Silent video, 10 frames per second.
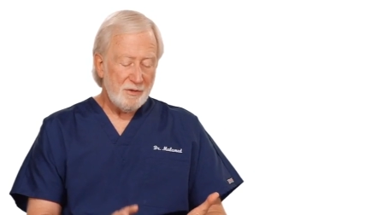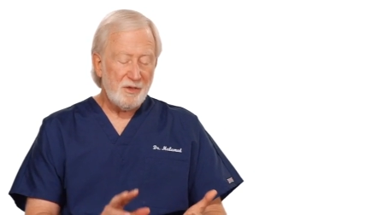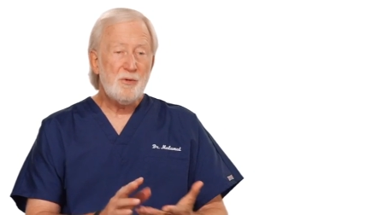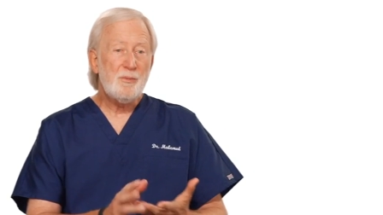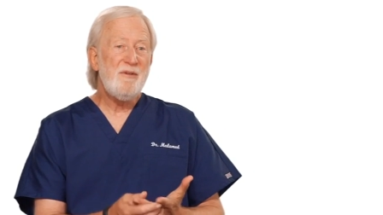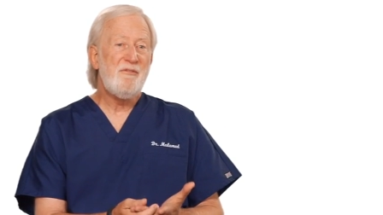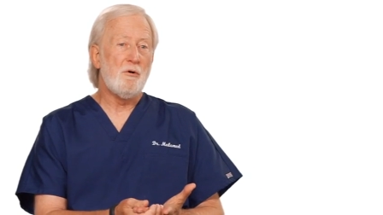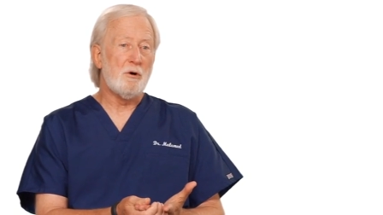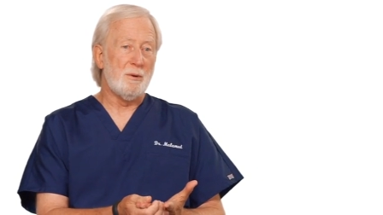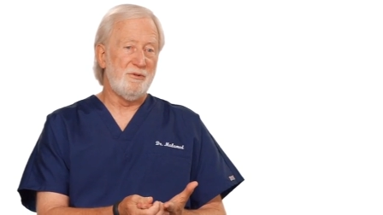the three
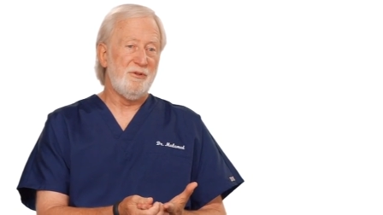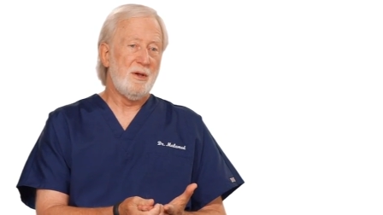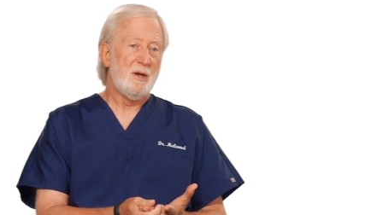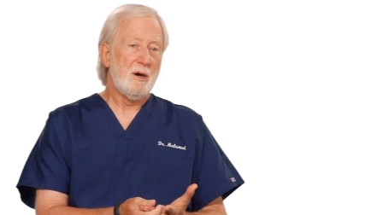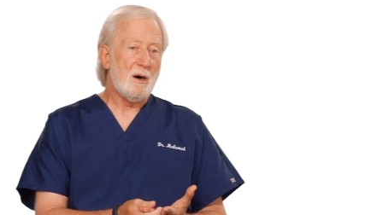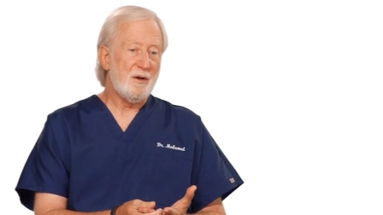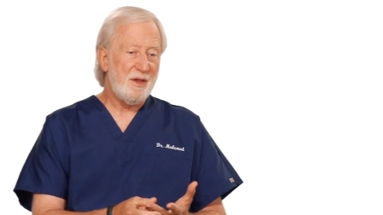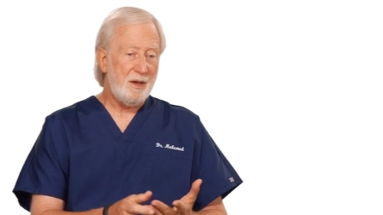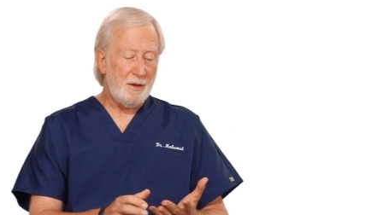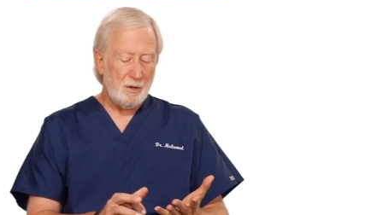forms are
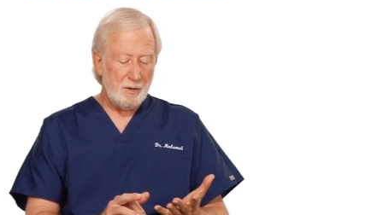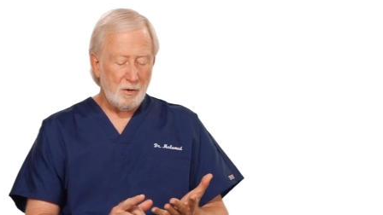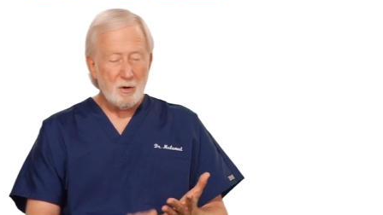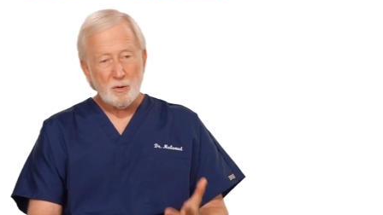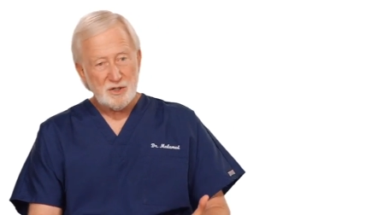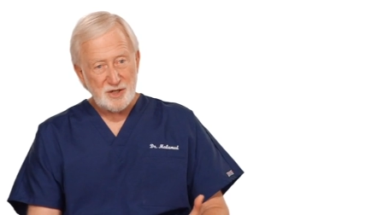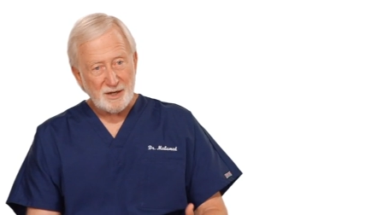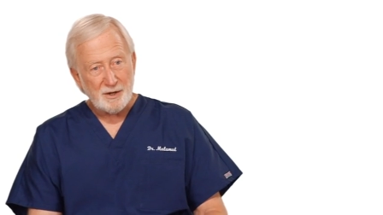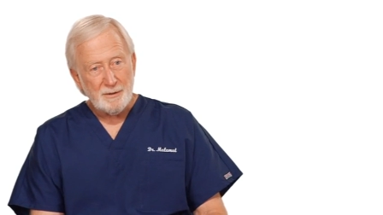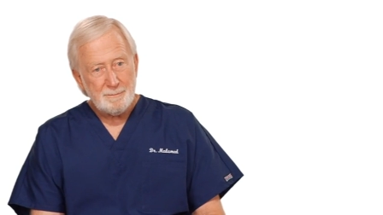the
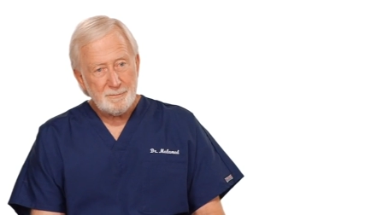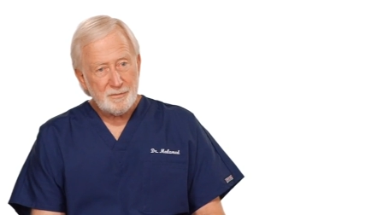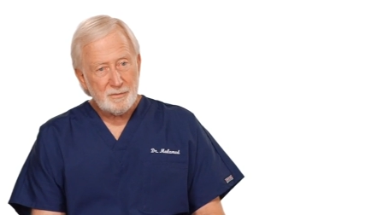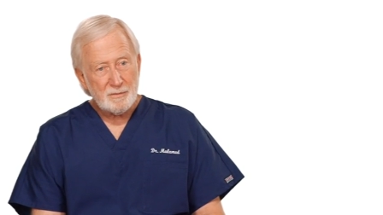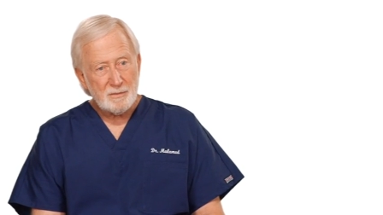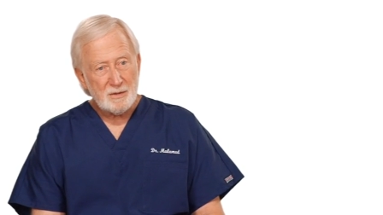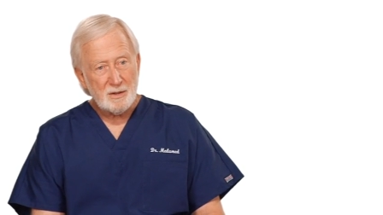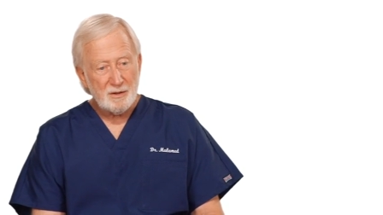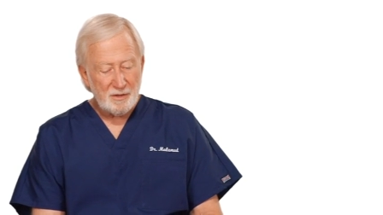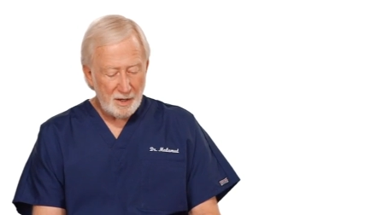auto-injector,
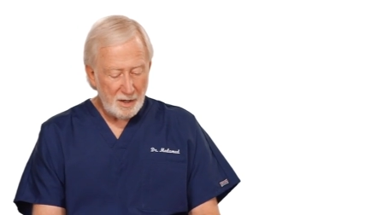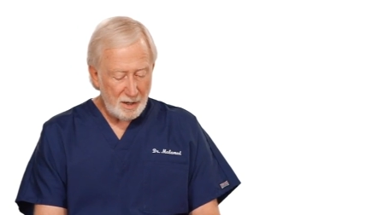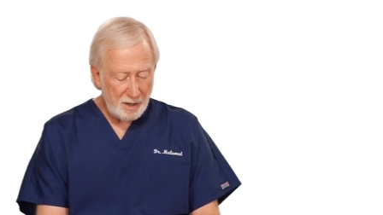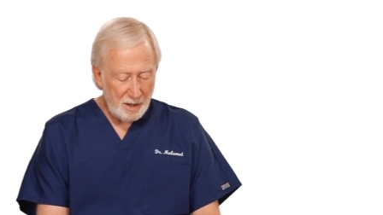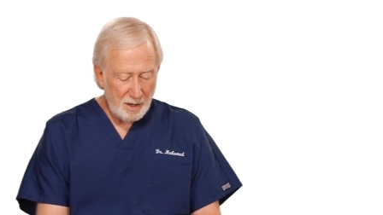the